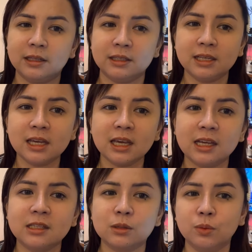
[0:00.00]
the
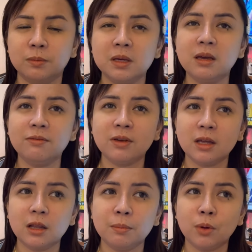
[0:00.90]
tickets will be
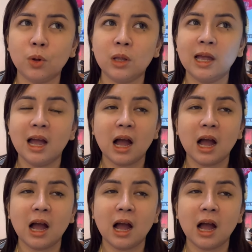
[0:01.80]
available